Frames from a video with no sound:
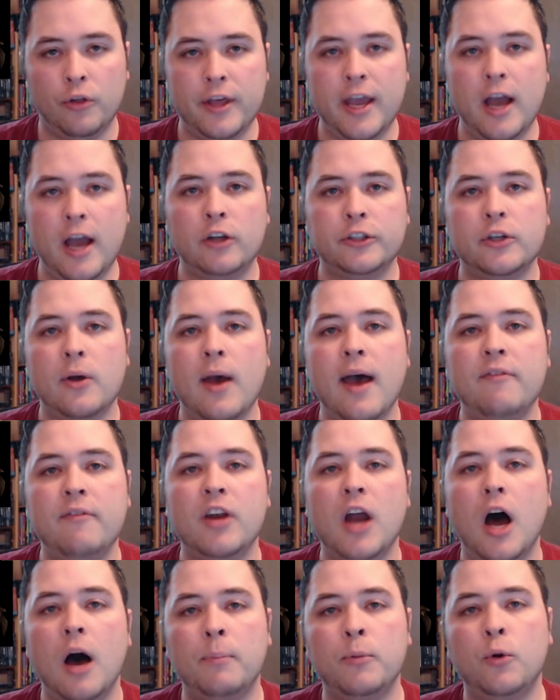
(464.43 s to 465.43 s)
They also have
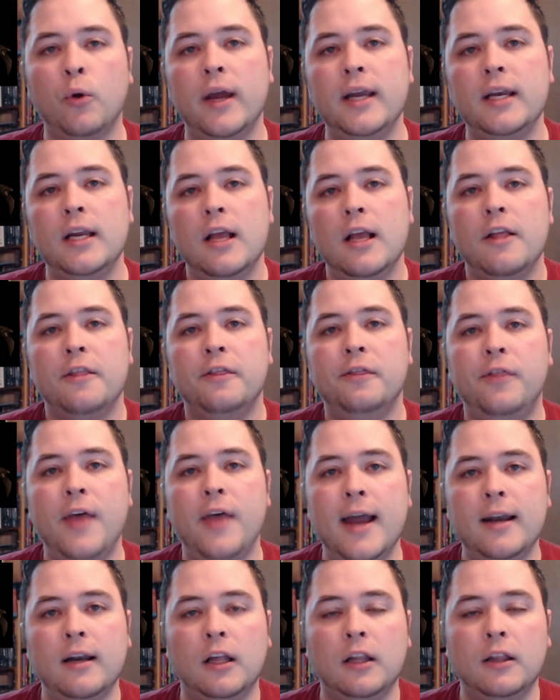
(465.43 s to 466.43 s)
an upgrade
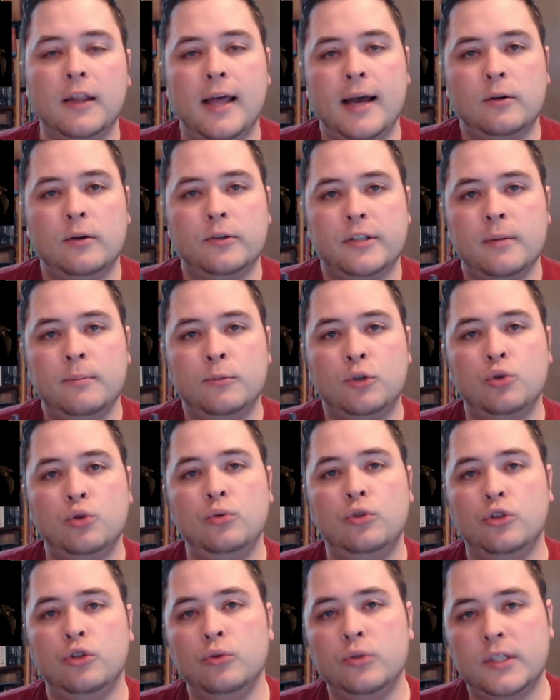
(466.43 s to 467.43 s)
that allows them
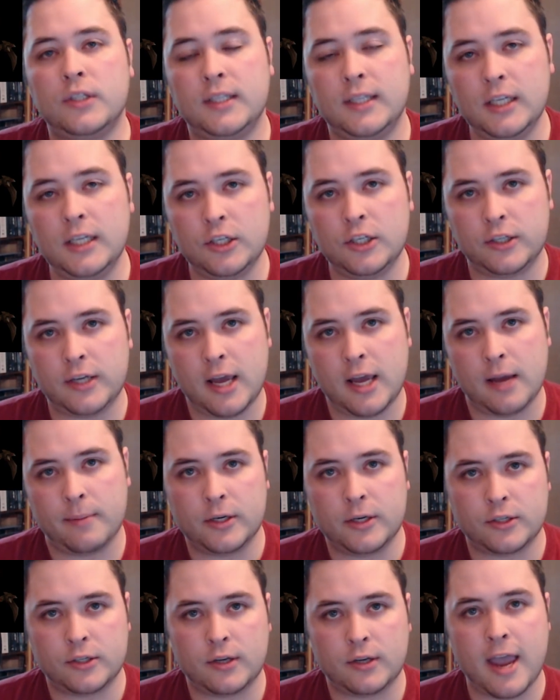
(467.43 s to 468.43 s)
to do siege
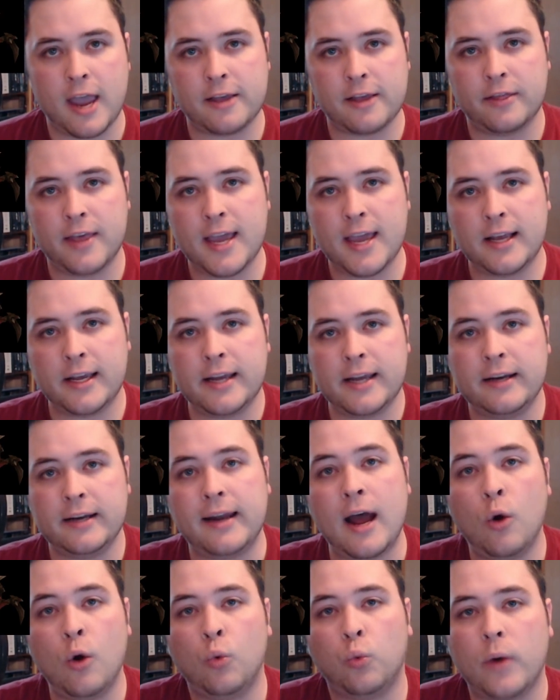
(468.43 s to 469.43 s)
damage, and they can
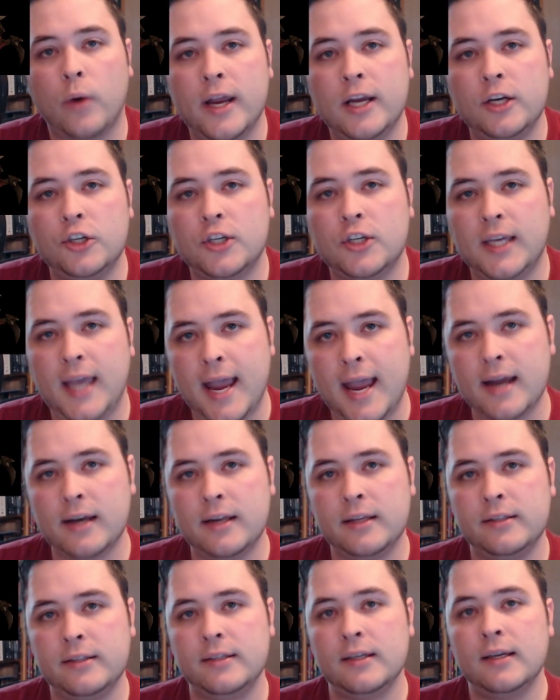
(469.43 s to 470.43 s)
outrange
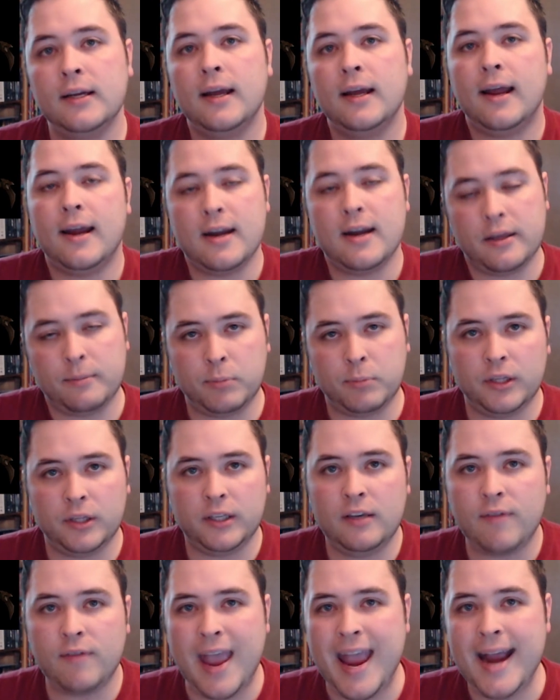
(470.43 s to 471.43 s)
cannons and I
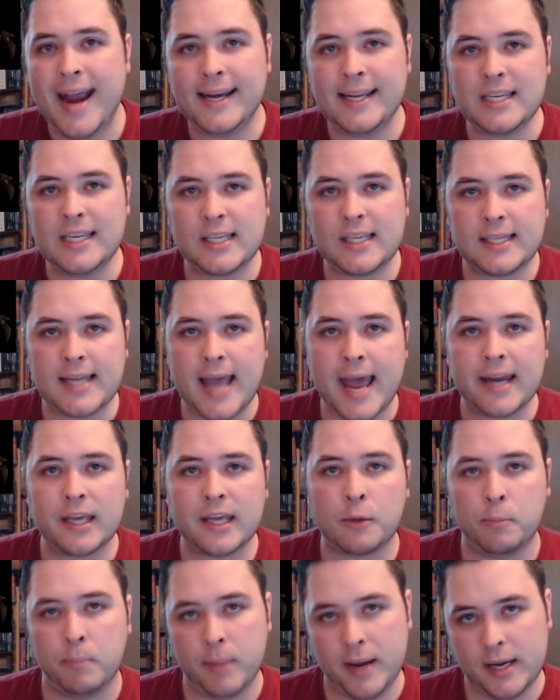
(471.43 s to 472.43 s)
believe any
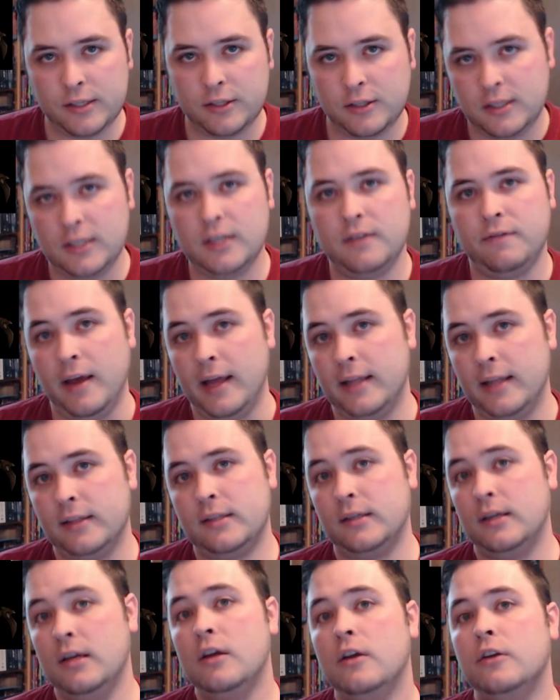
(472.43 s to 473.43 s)
static-based
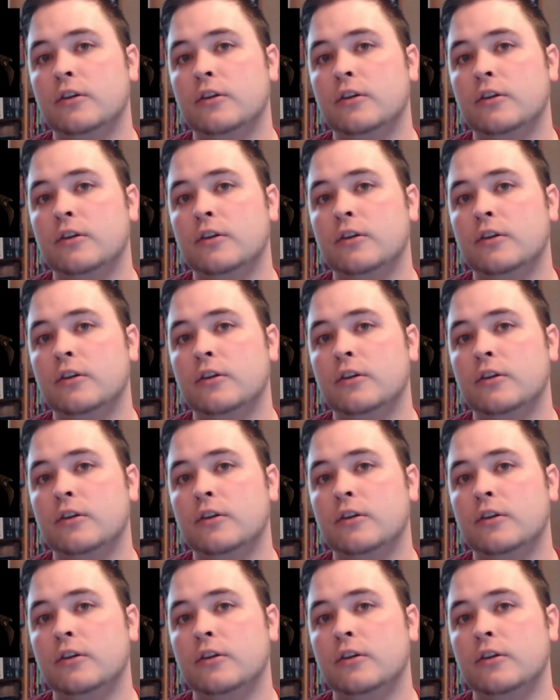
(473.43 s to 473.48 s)
defense.